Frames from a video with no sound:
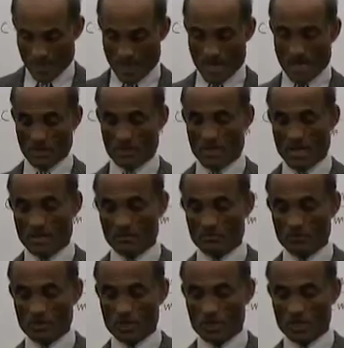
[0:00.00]
And
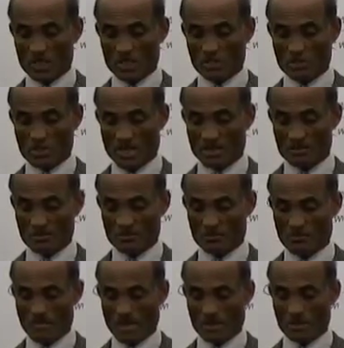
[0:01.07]
then we
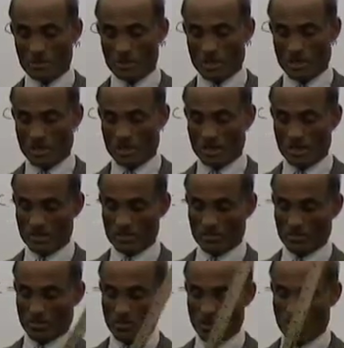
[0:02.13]
just
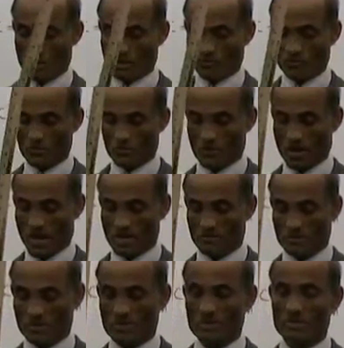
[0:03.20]
measured, or if you
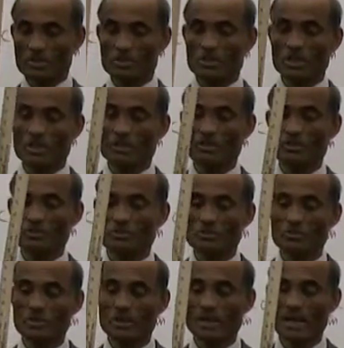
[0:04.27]
haven't,
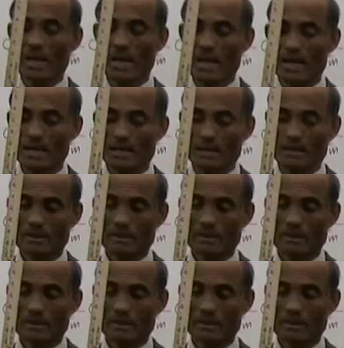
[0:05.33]
do it again.